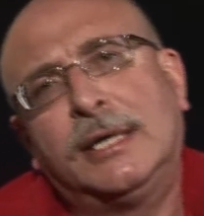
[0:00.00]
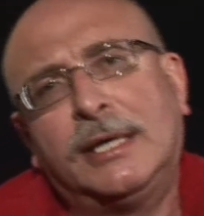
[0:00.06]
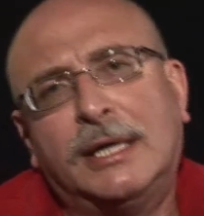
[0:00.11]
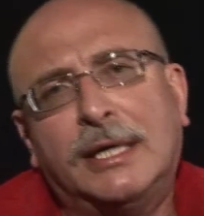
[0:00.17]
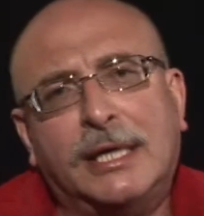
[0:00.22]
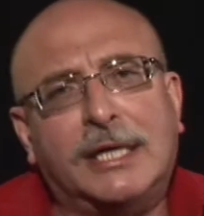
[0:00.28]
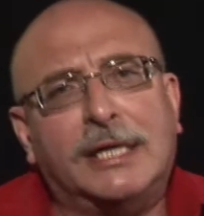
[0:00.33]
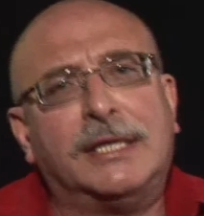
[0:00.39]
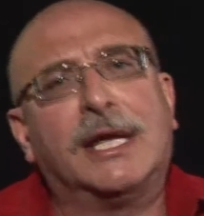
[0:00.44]

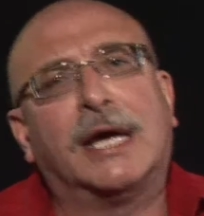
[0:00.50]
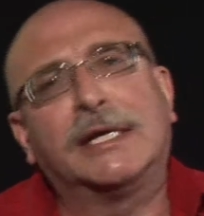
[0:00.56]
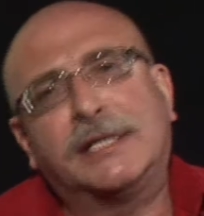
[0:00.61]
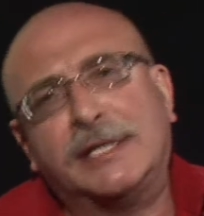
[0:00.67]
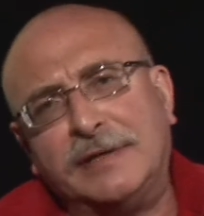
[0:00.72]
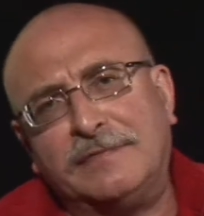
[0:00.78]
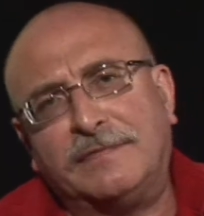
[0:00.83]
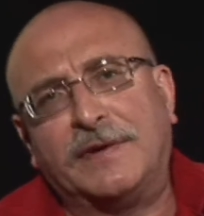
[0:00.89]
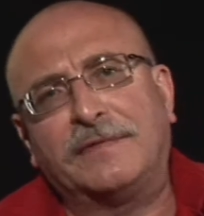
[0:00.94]
in
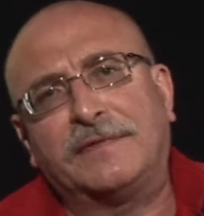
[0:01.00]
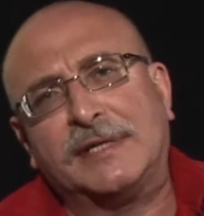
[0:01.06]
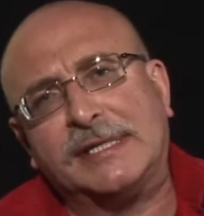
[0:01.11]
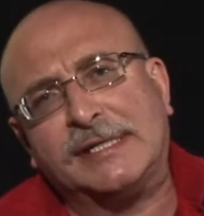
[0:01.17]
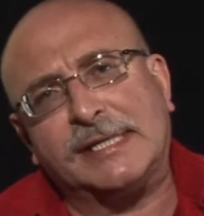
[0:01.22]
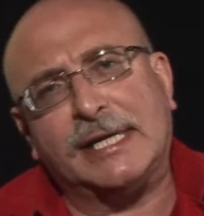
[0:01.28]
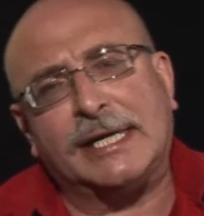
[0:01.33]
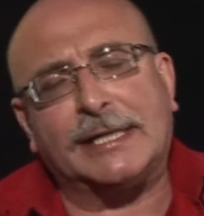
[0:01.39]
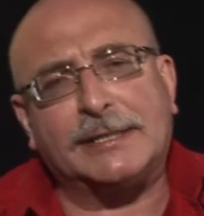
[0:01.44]

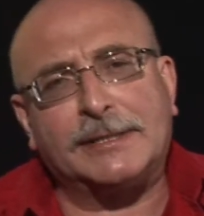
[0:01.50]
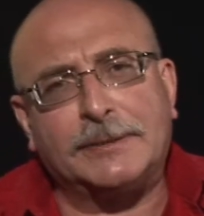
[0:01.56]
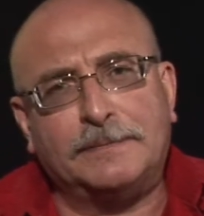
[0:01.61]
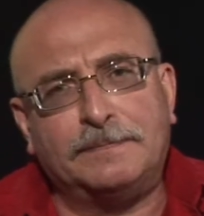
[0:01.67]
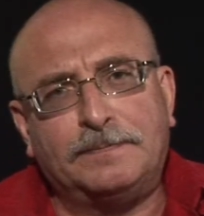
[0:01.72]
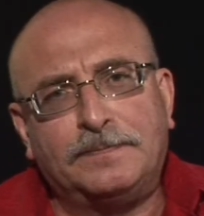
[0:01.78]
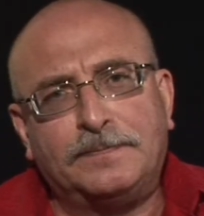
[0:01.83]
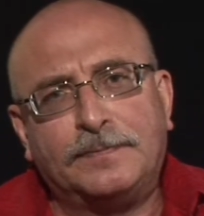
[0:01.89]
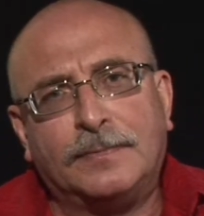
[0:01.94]
1956.
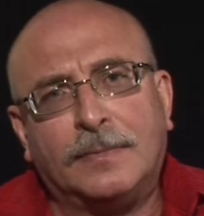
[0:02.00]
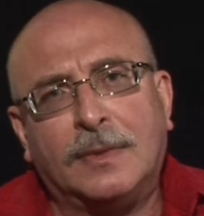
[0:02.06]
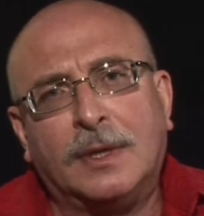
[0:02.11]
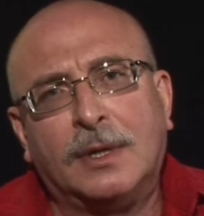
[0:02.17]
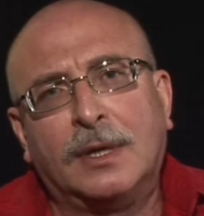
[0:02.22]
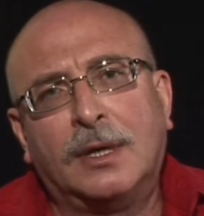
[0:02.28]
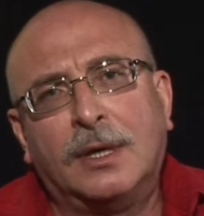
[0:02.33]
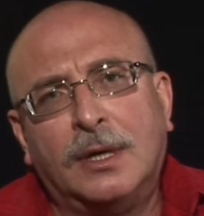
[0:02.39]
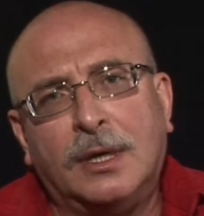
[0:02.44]

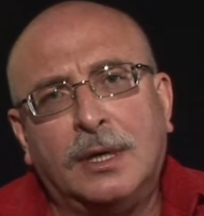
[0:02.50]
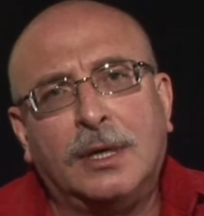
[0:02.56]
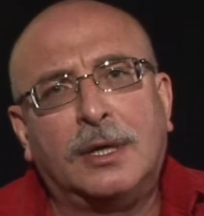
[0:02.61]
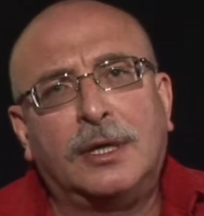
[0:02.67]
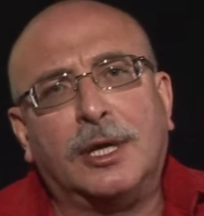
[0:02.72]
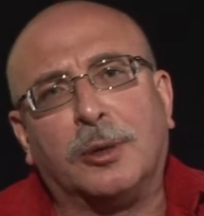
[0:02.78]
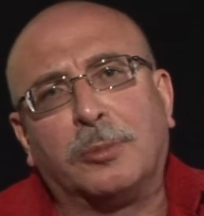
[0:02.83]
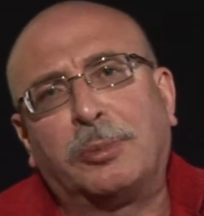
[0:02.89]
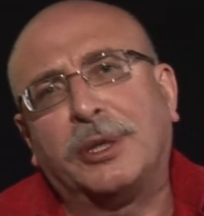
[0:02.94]
They
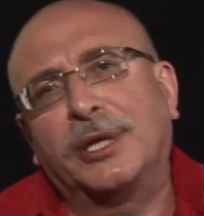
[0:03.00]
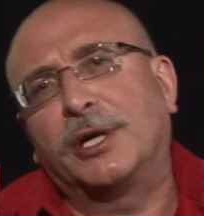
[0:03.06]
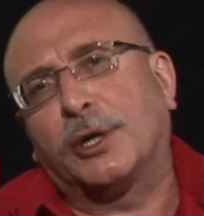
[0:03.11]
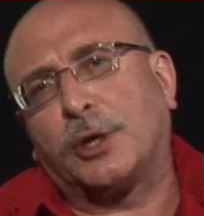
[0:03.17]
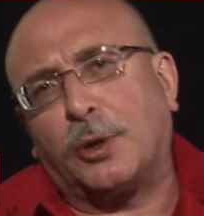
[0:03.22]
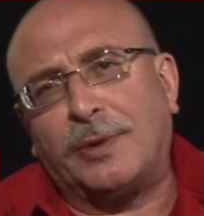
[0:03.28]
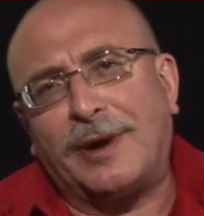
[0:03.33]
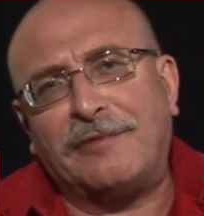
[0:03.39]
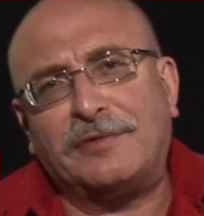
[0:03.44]
were political
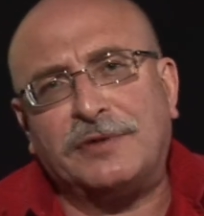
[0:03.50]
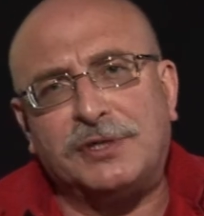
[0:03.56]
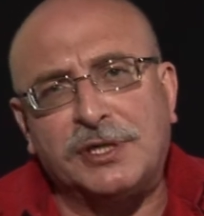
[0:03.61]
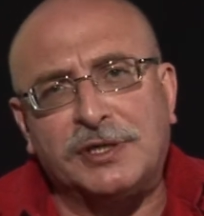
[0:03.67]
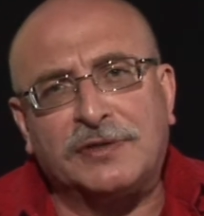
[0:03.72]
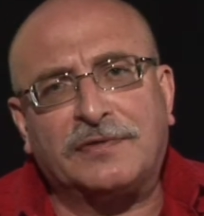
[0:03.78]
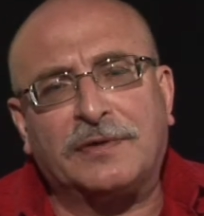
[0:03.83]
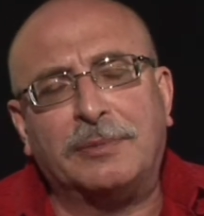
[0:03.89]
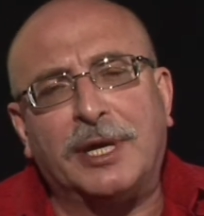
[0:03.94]
refugees
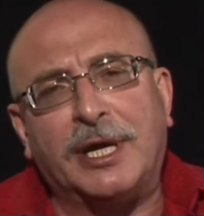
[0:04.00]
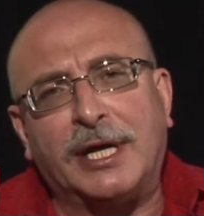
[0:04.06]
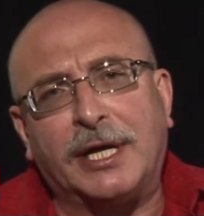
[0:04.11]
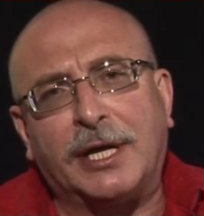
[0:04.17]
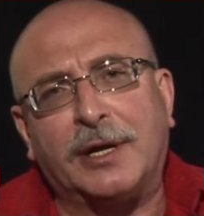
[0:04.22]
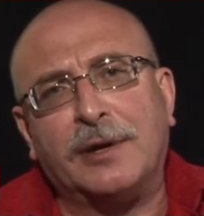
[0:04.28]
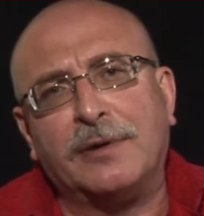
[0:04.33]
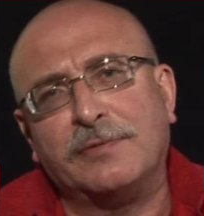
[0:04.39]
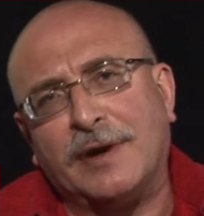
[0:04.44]
from the
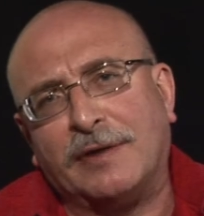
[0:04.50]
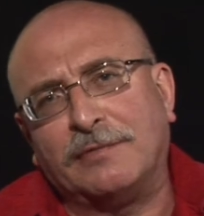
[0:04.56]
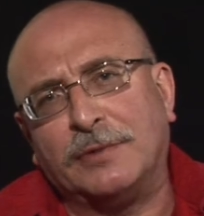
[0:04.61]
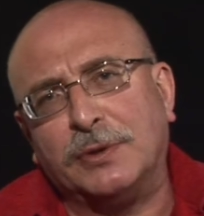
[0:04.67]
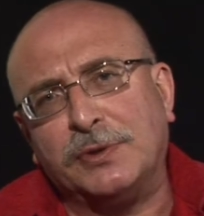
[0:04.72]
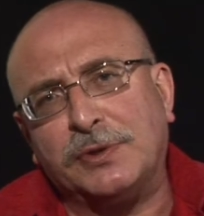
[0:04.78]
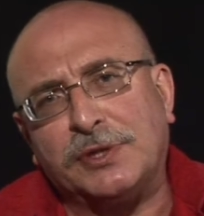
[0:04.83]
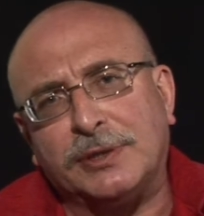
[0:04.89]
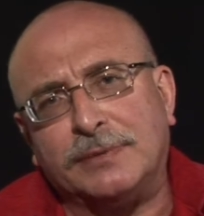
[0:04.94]
Hungarian
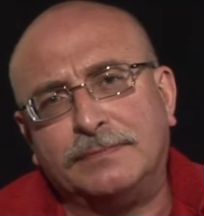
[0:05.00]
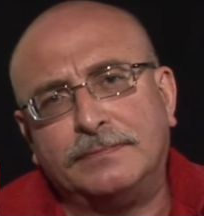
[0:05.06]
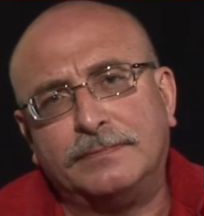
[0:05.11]
Revolution.